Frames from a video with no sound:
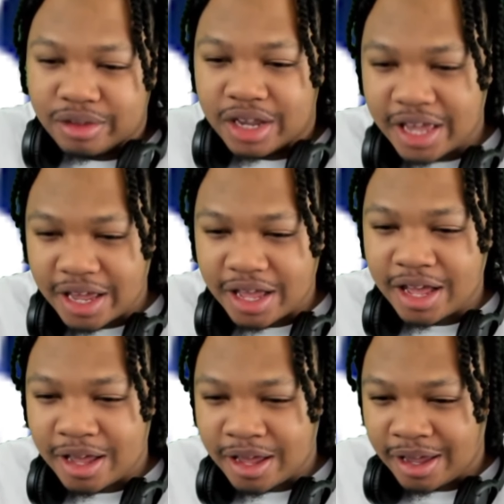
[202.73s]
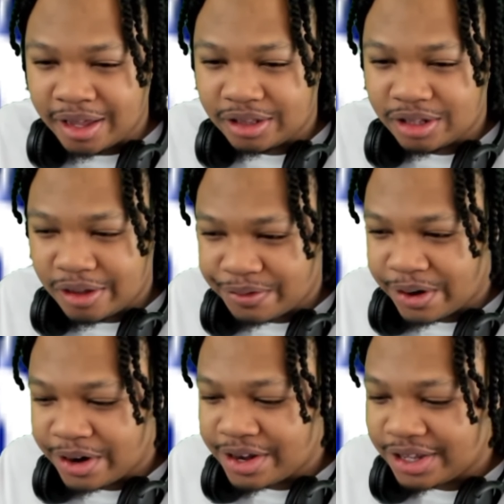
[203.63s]
I can't I love
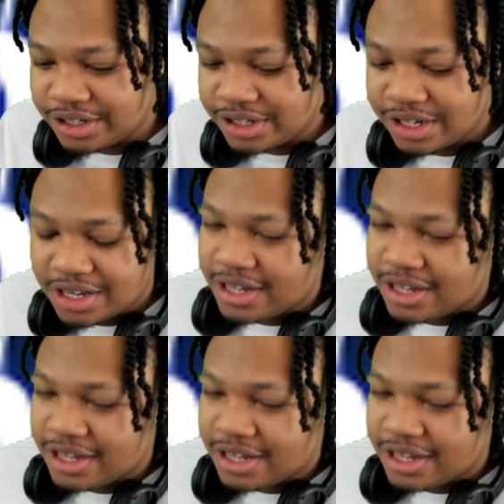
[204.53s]
Carnage,